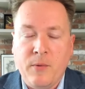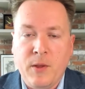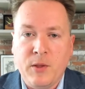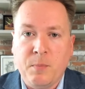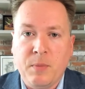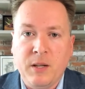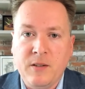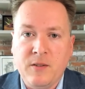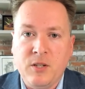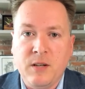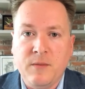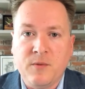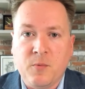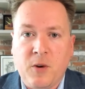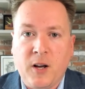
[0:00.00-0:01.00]
that the police
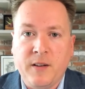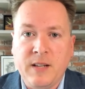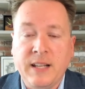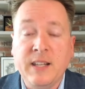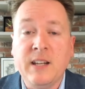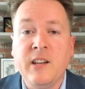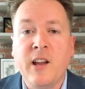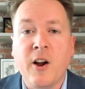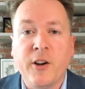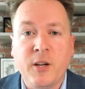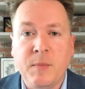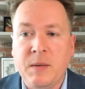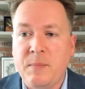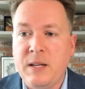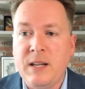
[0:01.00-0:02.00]
chiefs want. And the
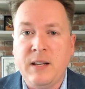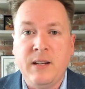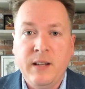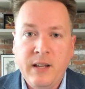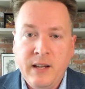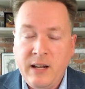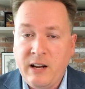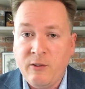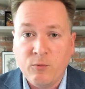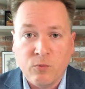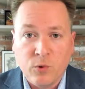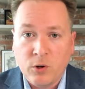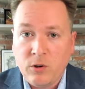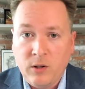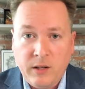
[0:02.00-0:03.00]
argument being, in
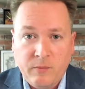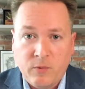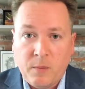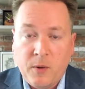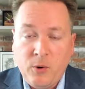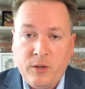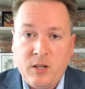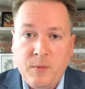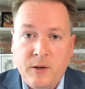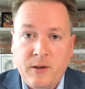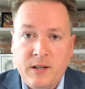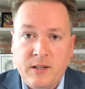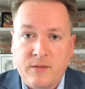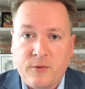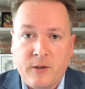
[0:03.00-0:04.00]
rural and remote
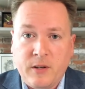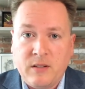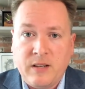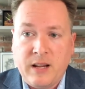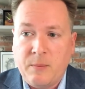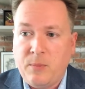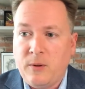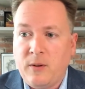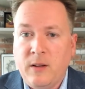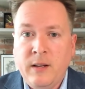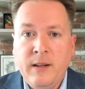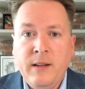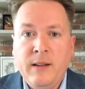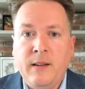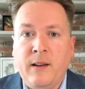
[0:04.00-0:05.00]
communities, for example,
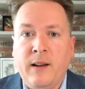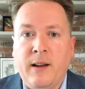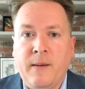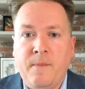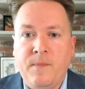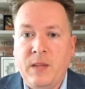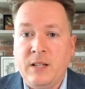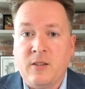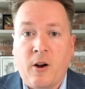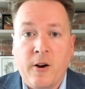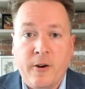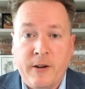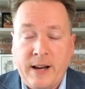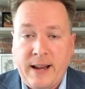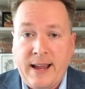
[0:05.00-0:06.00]
it's
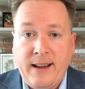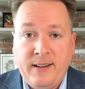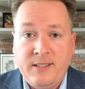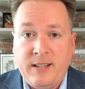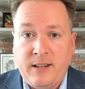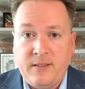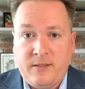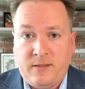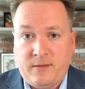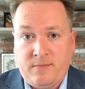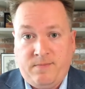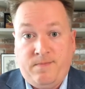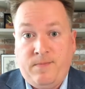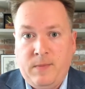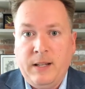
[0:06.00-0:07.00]
harder to access
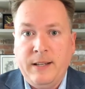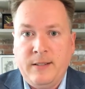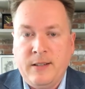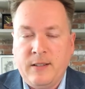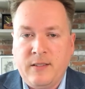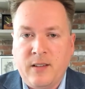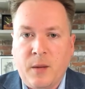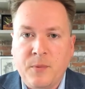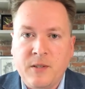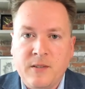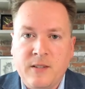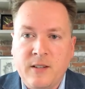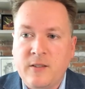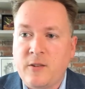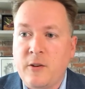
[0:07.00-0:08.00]
illicit
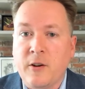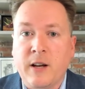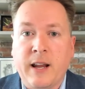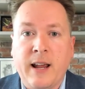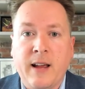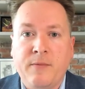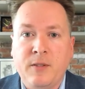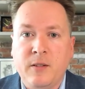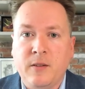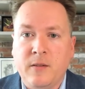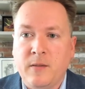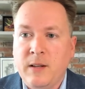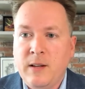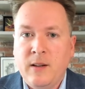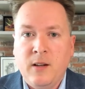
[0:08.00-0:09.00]
substances, so you're going to have
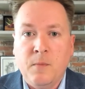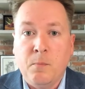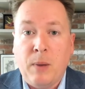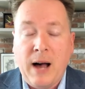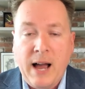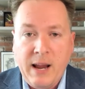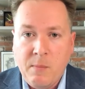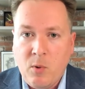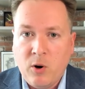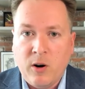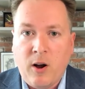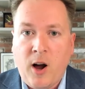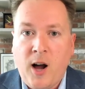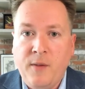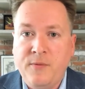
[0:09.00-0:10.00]
to buy more
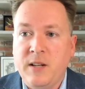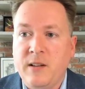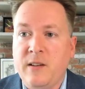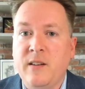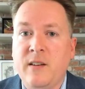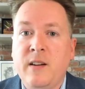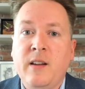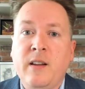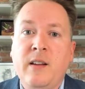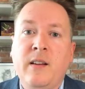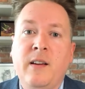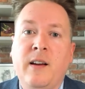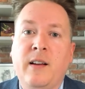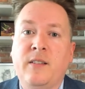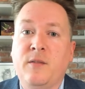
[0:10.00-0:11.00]
often
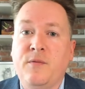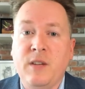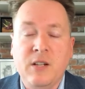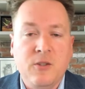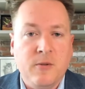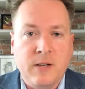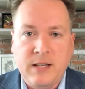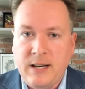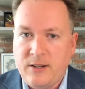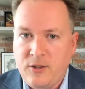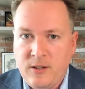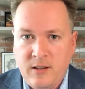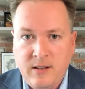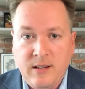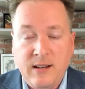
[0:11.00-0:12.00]
to feed your
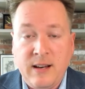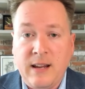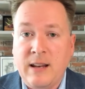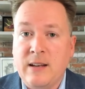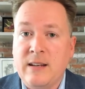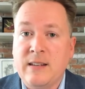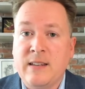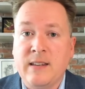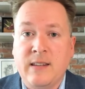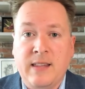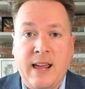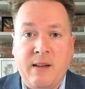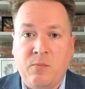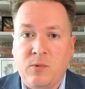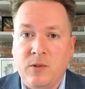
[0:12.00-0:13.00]
addiction, and
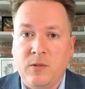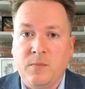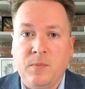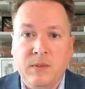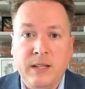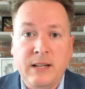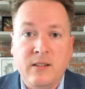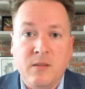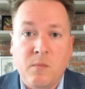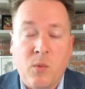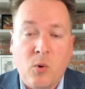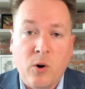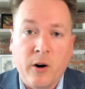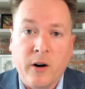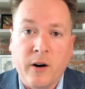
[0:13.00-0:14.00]
that will lead to
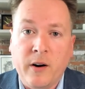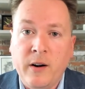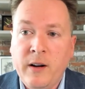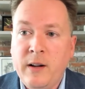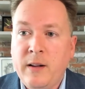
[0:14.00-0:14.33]
more